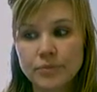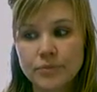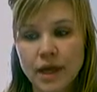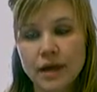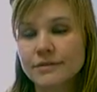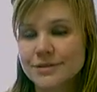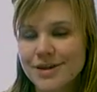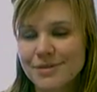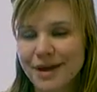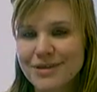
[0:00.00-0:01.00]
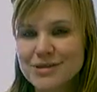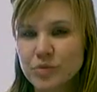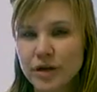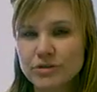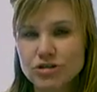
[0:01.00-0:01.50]
and by this
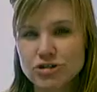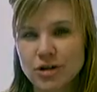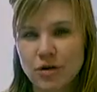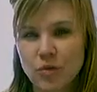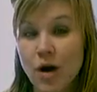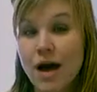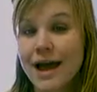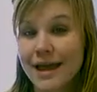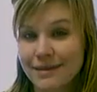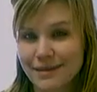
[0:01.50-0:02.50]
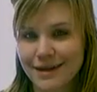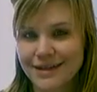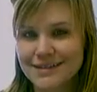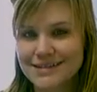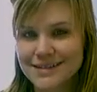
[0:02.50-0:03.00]
point you should know why that
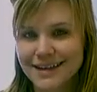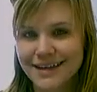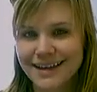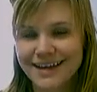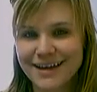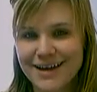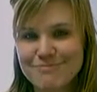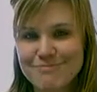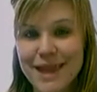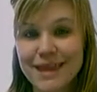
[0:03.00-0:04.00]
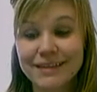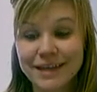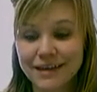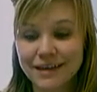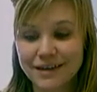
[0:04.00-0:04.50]
is.
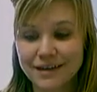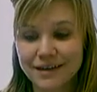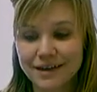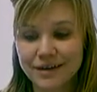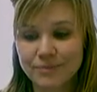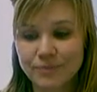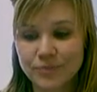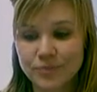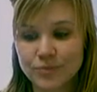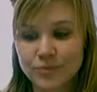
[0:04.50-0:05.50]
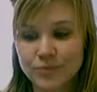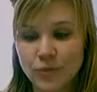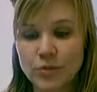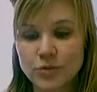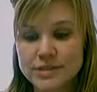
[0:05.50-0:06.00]
Mainly,
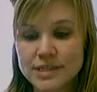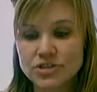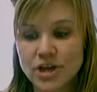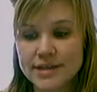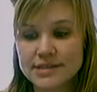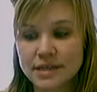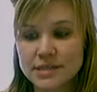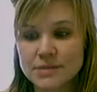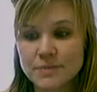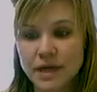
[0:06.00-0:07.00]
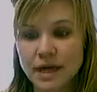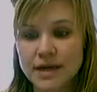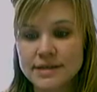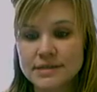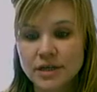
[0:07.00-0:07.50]
one would suggest that it's
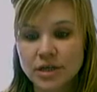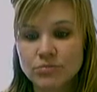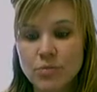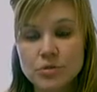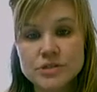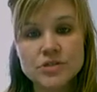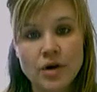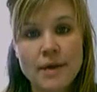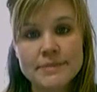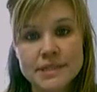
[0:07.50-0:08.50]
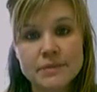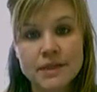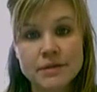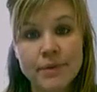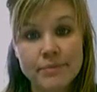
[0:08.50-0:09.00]
because most crime is
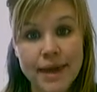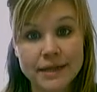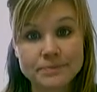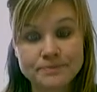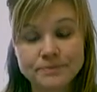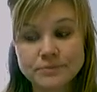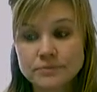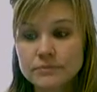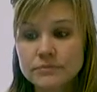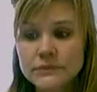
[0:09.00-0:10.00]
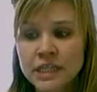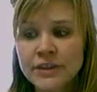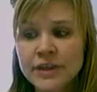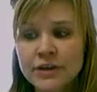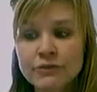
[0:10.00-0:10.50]
committed by men.
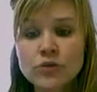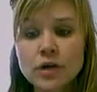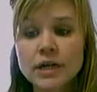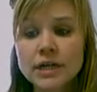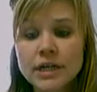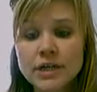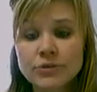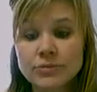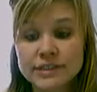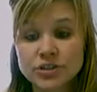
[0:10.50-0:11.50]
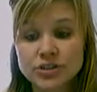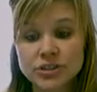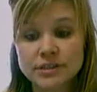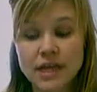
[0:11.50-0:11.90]
And therefore, researchers